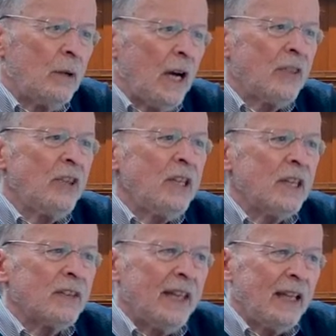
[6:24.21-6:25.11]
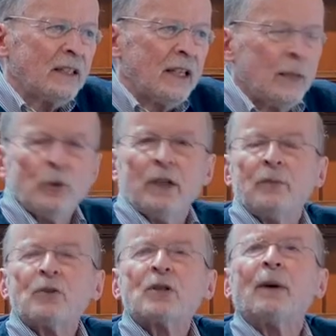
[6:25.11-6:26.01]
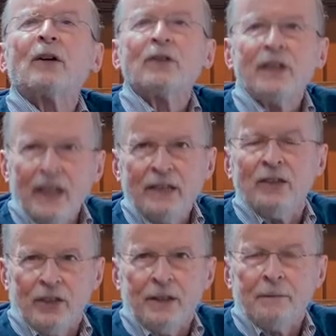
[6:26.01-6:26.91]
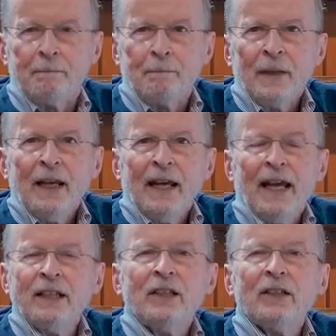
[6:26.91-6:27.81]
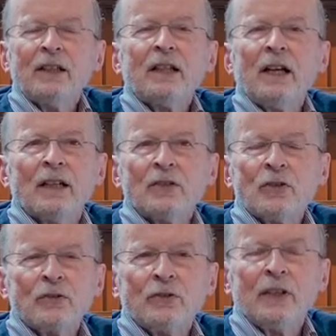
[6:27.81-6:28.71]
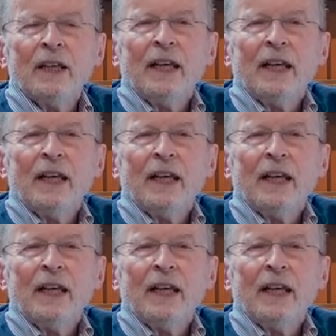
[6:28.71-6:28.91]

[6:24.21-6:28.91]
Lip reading: I think at that time, well, he was about 90, and he did a concert